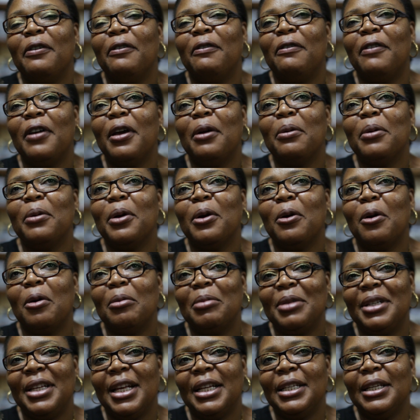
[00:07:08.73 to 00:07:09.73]
very
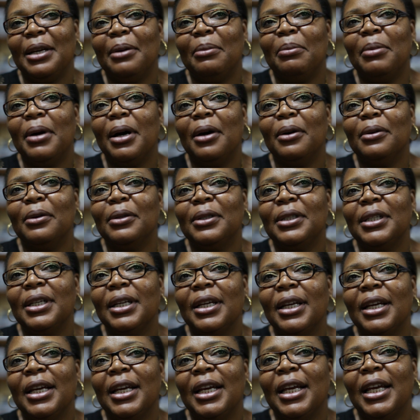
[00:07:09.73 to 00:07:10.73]
upset about
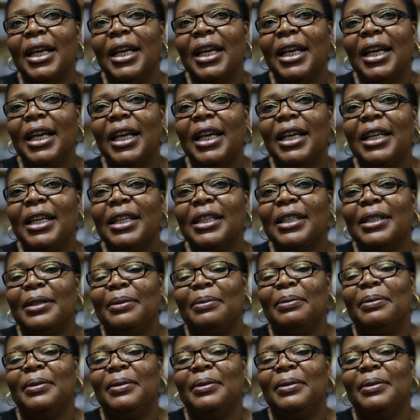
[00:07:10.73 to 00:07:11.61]
is